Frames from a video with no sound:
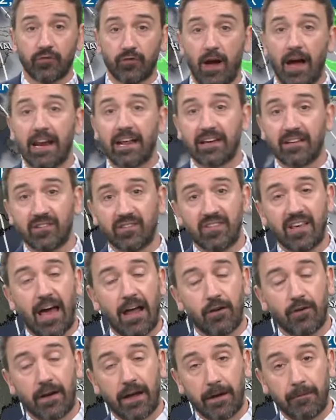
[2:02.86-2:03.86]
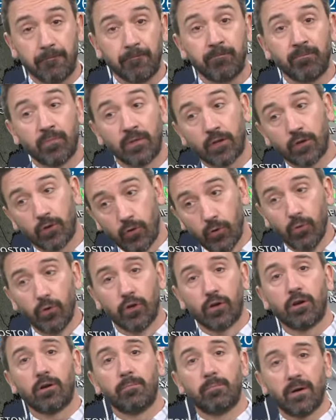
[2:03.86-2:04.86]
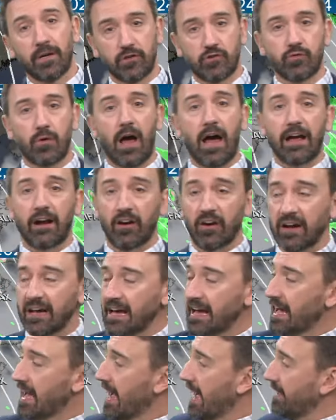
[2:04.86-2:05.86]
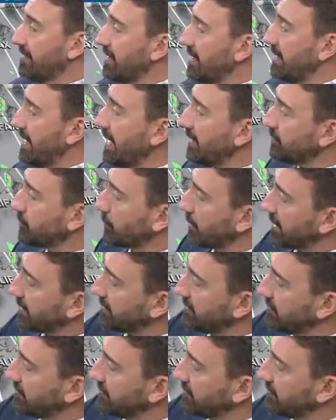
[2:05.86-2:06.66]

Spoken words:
Friday and Saturday. Cooler, but drier. And then next week,